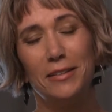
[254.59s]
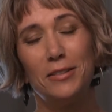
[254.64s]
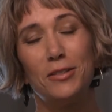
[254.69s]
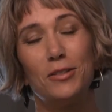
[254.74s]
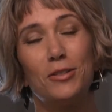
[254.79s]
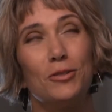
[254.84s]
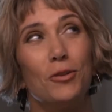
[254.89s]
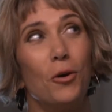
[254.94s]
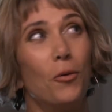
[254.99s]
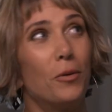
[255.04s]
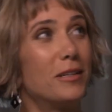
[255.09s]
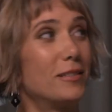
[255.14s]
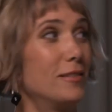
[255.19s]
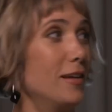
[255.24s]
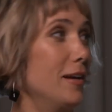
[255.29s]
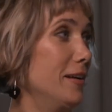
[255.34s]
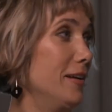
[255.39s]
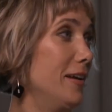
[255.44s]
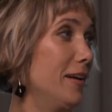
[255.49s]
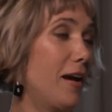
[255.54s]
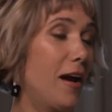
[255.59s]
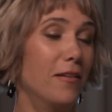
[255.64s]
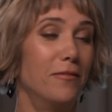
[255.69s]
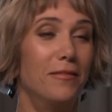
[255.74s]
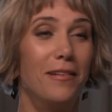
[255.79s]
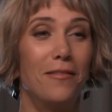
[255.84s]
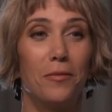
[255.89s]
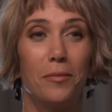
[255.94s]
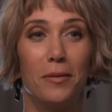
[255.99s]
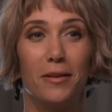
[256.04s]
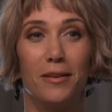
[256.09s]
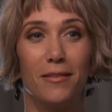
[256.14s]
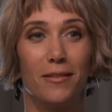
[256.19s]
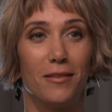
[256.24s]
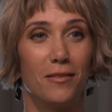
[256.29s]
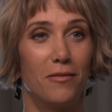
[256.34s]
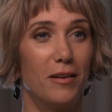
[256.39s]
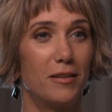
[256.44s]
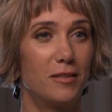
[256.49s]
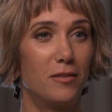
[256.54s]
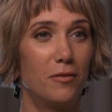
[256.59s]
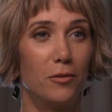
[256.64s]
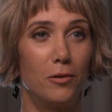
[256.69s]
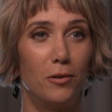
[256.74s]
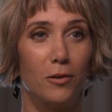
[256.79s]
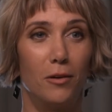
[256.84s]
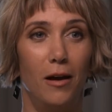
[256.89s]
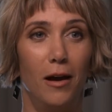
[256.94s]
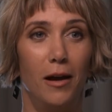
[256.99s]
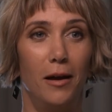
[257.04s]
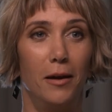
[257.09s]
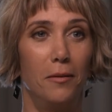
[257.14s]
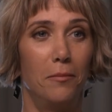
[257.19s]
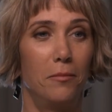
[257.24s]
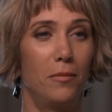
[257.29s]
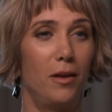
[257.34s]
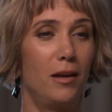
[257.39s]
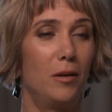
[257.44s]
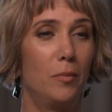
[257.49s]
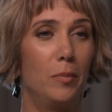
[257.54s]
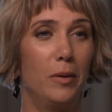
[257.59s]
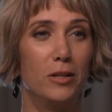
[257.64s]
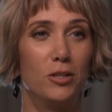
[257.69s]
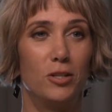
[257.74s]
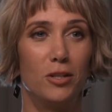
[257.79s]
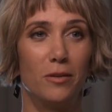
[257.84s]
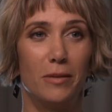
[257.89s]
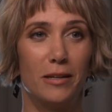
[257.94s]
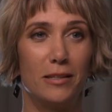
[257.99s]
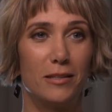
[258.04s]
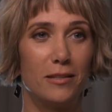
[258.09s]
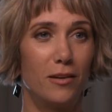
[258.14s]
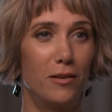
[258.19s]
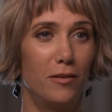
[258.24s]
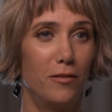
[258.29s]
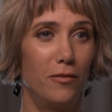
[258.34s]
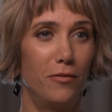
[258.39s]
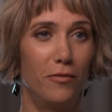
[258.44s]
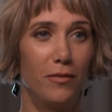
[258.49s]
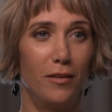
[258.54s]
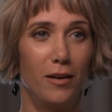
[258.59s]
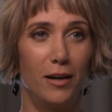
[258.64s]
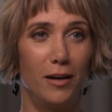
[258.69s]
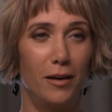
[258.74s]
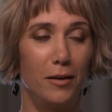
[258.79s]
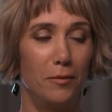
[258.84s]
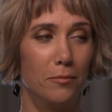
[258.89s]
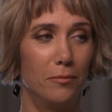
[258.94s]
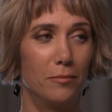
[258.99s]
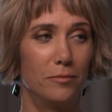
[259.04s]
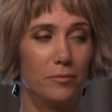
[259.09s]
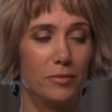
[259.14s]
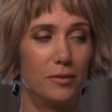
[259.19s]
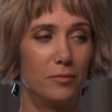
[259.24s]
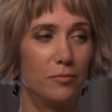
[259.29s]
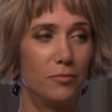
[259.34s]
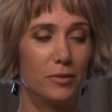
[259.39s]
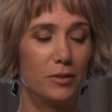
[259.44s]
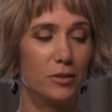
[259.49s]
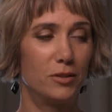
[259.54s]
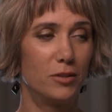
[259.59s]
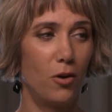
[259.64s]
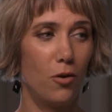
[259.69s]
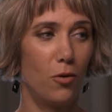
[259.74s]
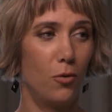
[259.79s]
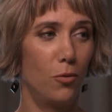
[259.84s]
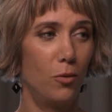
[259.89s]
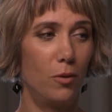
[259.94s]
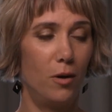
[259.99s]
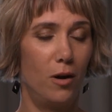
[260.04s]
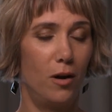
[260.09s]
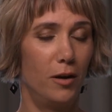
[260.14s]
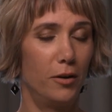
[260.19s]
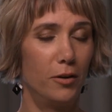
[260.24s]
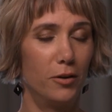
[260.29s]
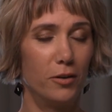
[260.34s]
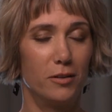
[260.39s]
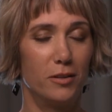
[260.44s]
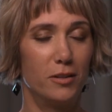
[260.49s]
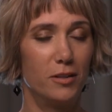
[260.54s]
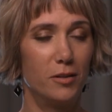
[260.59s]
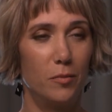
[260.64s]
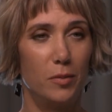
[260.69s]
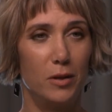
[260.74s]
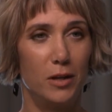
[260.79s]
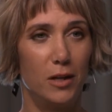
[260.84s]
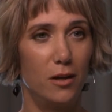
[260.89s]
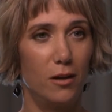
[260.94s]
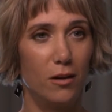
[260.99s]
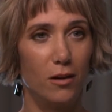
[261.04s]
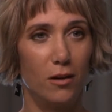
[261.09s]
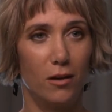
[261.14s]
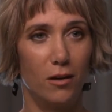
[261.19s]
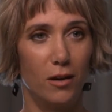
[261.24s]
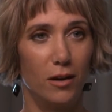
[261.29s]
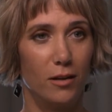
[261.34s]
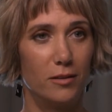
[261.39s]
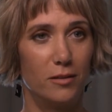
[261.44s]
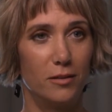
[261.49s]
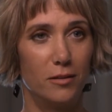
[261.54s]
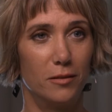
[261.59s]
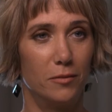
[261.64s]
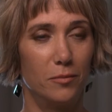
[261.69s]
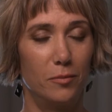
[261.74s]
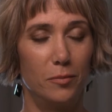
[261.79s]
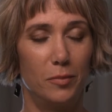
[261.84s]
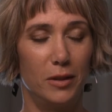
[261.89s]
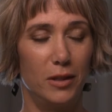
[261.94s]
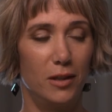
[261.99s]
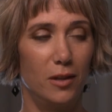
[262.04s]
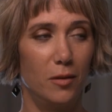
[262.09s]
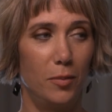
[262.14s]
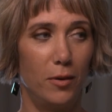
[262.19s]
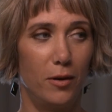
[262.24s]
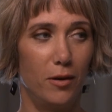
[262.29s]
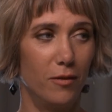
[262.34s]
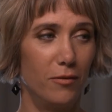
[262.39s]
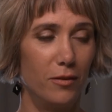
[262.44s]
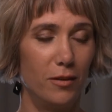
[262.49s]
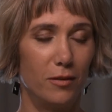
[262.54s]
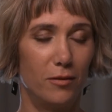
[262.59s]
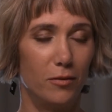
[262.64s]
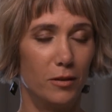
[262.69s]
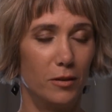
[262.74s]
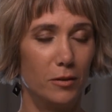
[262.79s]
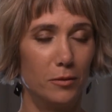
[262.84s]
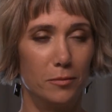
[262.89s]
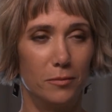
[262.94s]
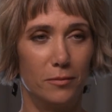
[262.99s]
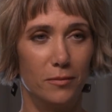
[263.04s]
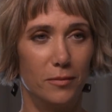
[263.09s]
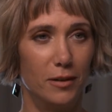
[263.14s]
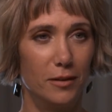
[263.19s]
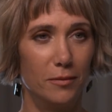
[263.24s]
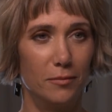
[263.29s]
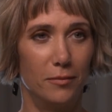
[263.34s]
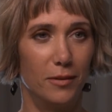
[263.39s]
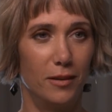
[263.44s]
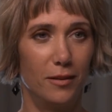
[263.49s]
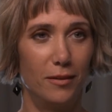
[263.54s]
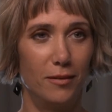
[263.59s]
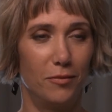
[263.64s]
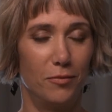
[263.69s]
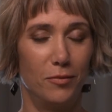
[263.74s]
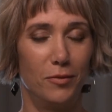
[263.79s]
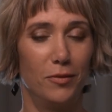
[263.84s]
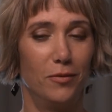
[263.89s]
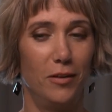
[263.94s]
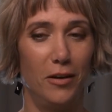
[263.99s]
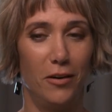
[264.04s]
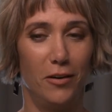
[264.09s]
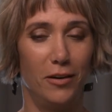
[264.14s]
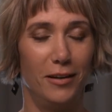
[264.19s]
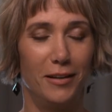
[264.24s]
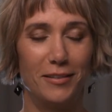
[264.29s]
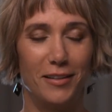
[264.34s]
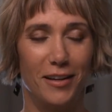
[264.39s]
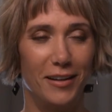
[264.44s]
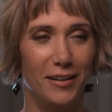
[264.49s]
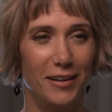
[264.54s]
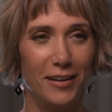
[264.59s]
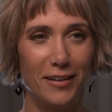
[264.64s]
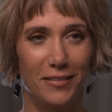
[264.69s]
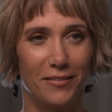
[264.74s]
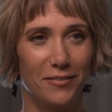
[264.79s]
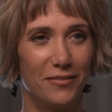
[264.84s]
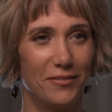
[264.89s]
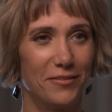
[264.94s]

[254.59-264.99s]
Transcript: It's so exciting. I've never been to this festival. I am pinching myself. I'm so honored to be here and to be a part of this film. It's very exciting.